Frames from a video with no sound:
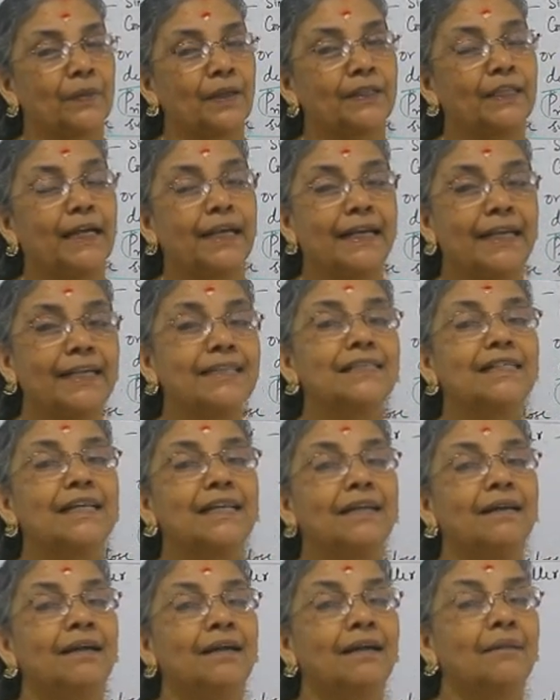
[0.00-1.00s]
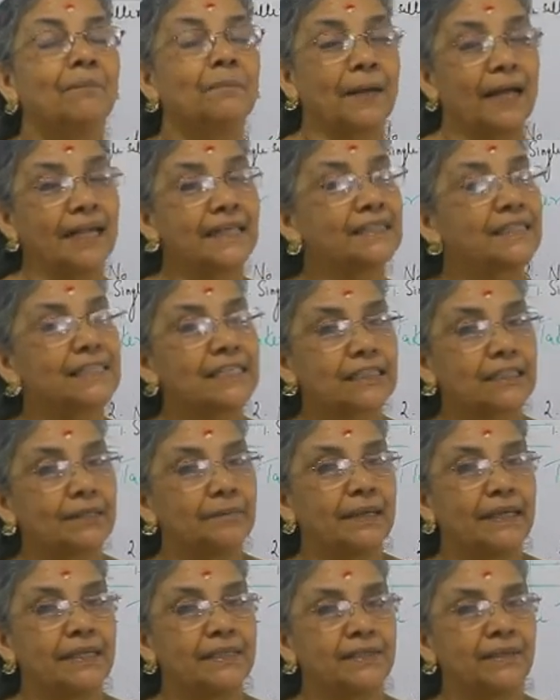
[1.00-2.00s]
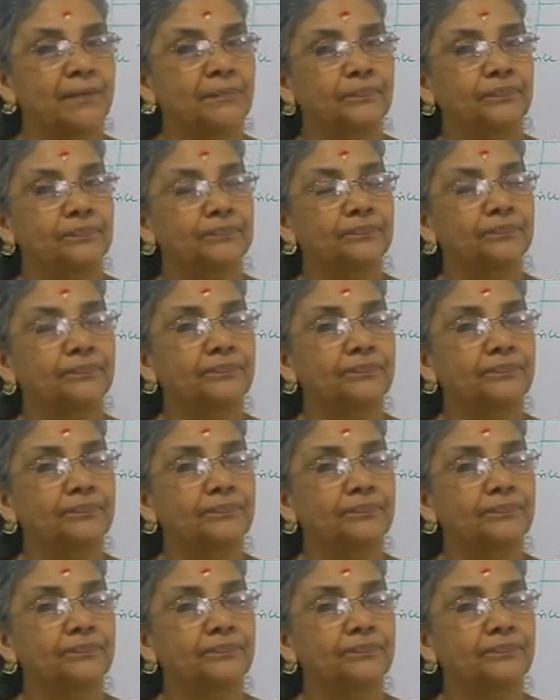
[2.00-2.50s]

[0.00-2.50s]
That is price discrimination.